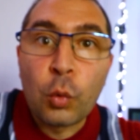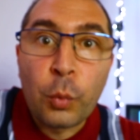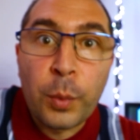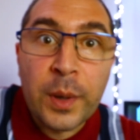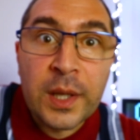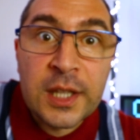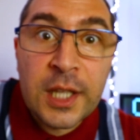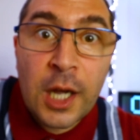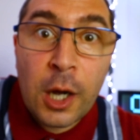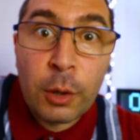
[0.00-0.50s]

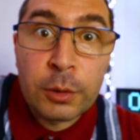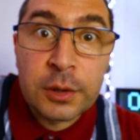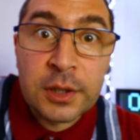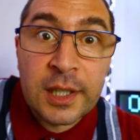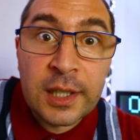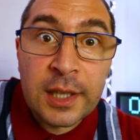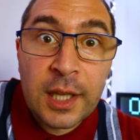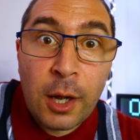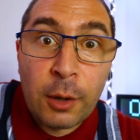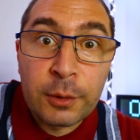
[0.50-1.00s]
without
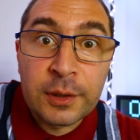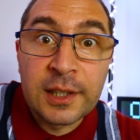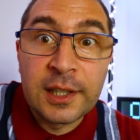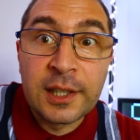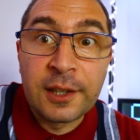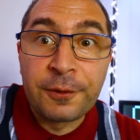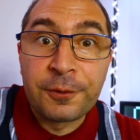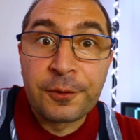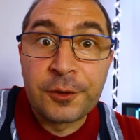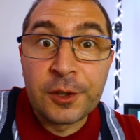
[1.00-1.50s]
cloud
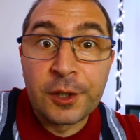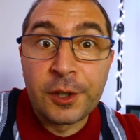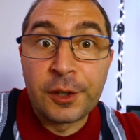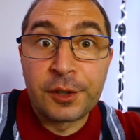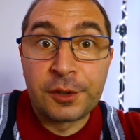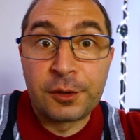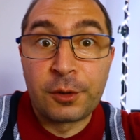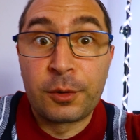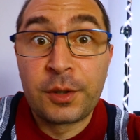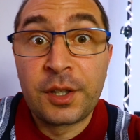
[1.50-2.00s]
lifter.
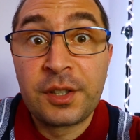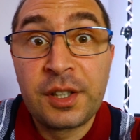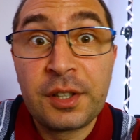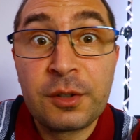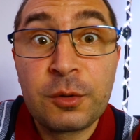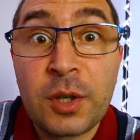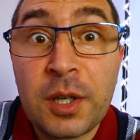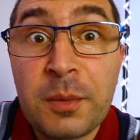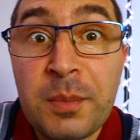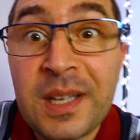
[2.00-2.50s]
So this is
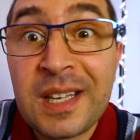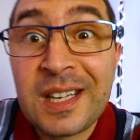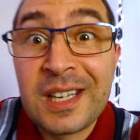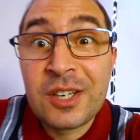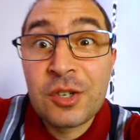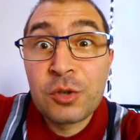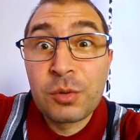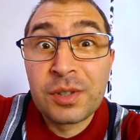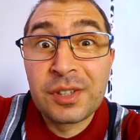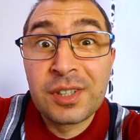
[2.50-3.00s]
gonna be
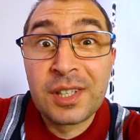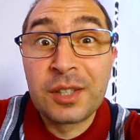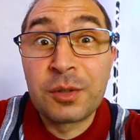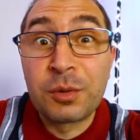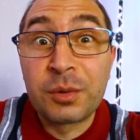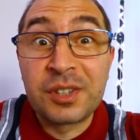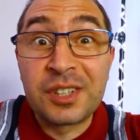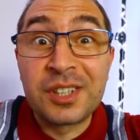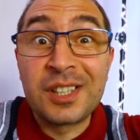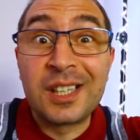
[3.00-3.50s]
interesting
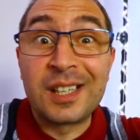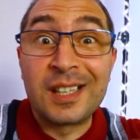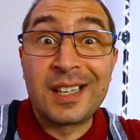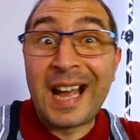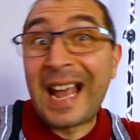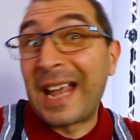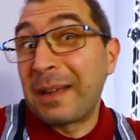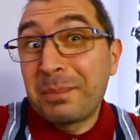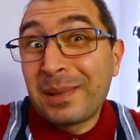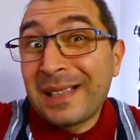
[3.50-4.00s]
to see,
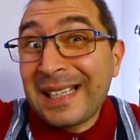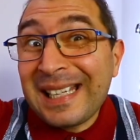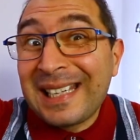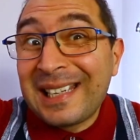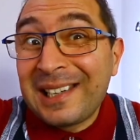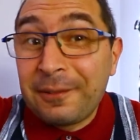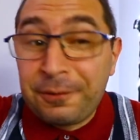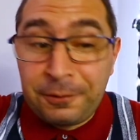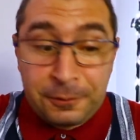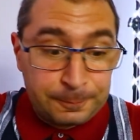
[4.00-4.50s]
I
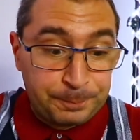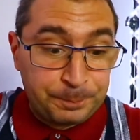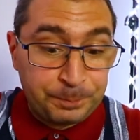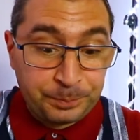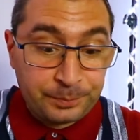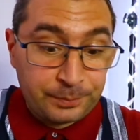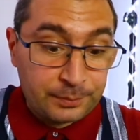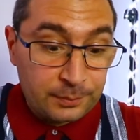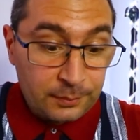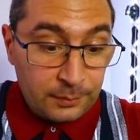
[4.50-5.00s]
believe.
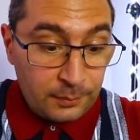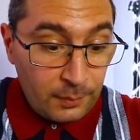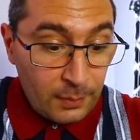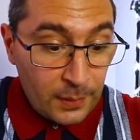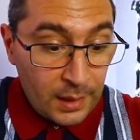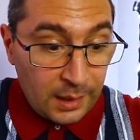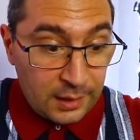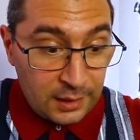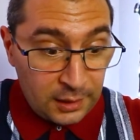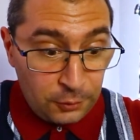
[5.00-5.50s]

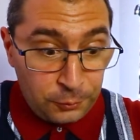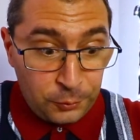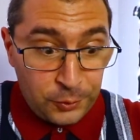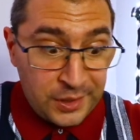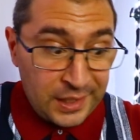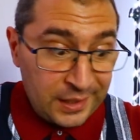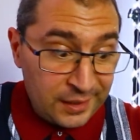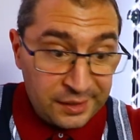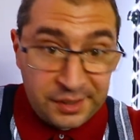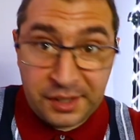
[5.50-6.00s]
If you
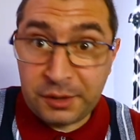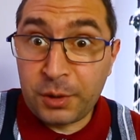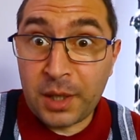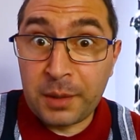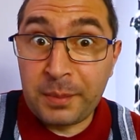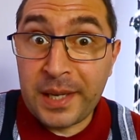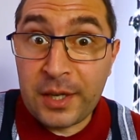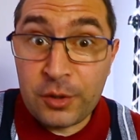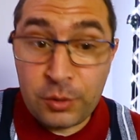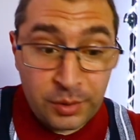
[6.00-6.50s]
think this is gonna
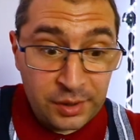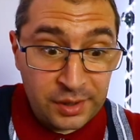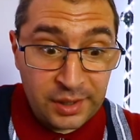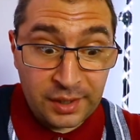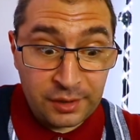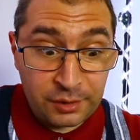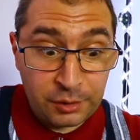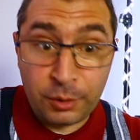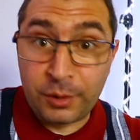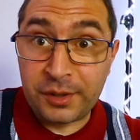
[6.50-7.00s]
be
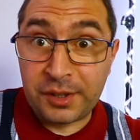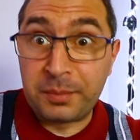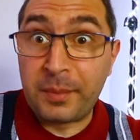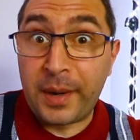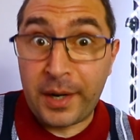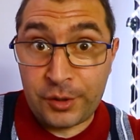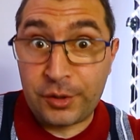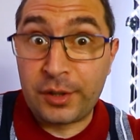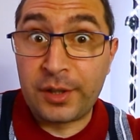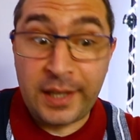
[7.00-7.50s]
interesting, so
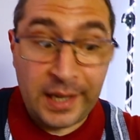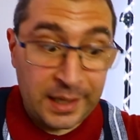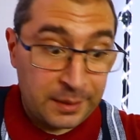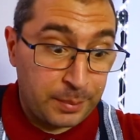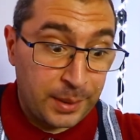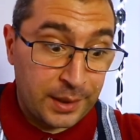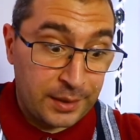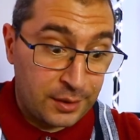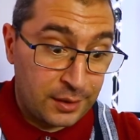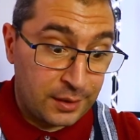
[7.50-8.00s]
smash the like
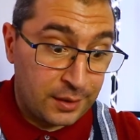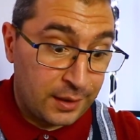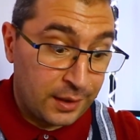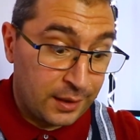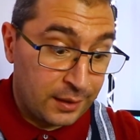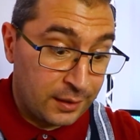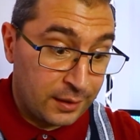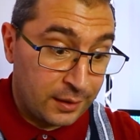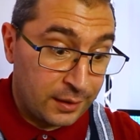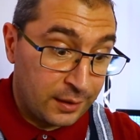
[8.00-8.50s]
button,
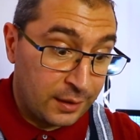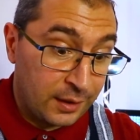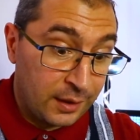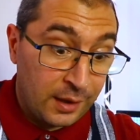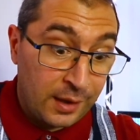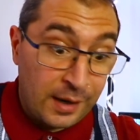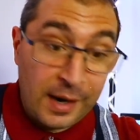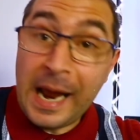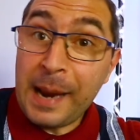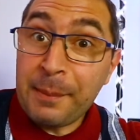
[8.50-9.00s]
and
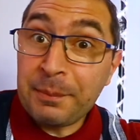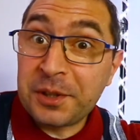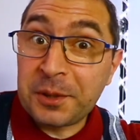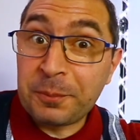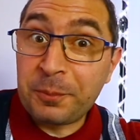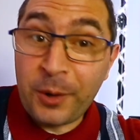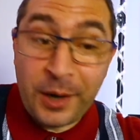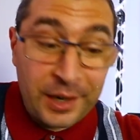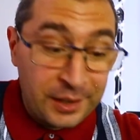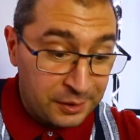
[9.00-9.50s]
I'm
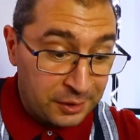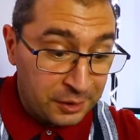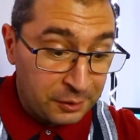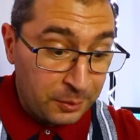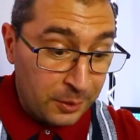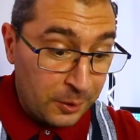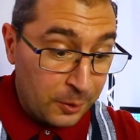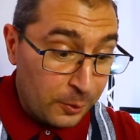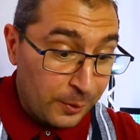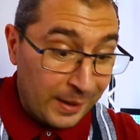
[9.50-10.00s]
surprised as
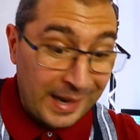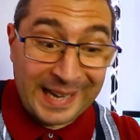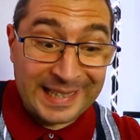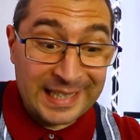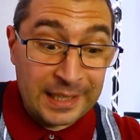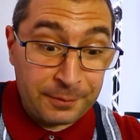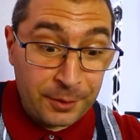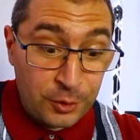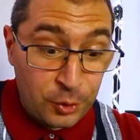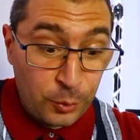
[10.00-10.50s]
well. I
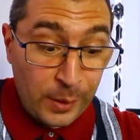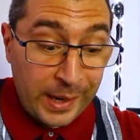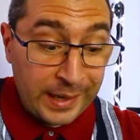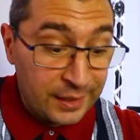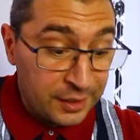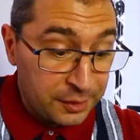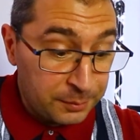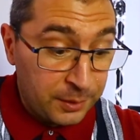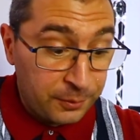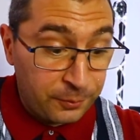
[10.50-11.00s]
never tried
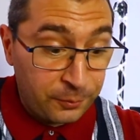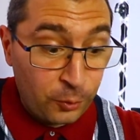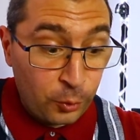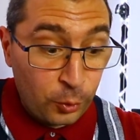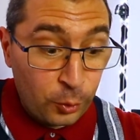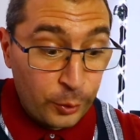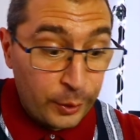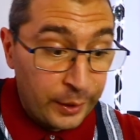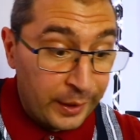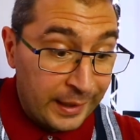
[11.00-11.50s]
this
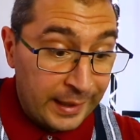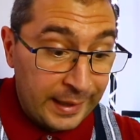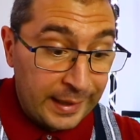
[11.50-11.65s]
before,